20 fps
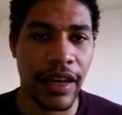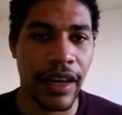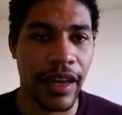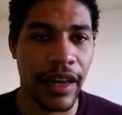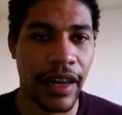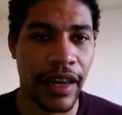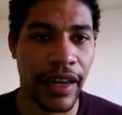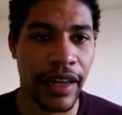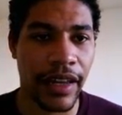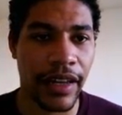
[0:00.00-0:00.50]

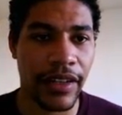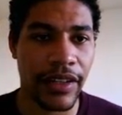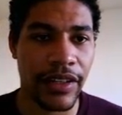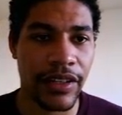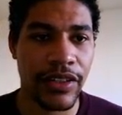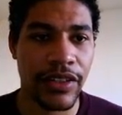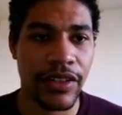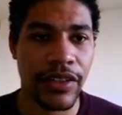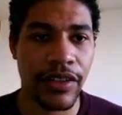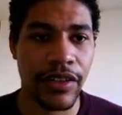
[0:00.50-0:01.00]
and
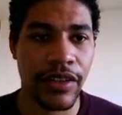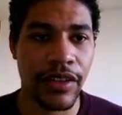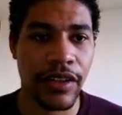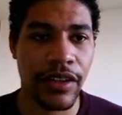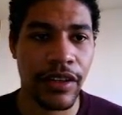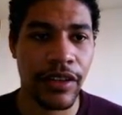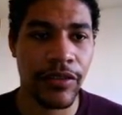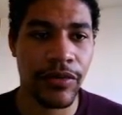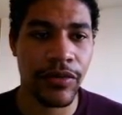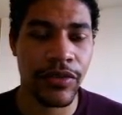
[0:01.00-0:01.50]

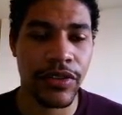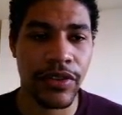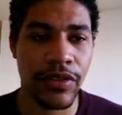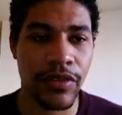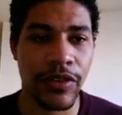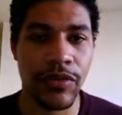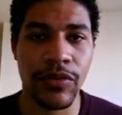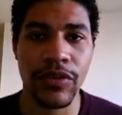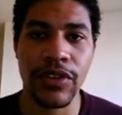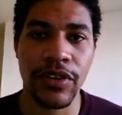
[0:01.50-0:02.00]
it
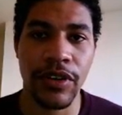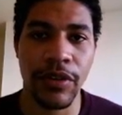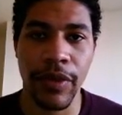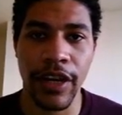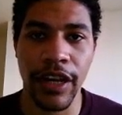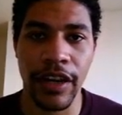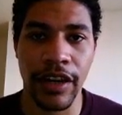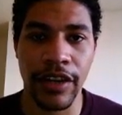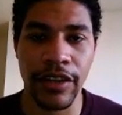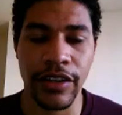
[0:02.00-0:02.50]
wasn't a
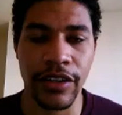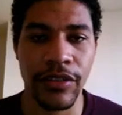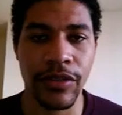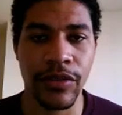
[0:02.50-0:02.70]
bad idea.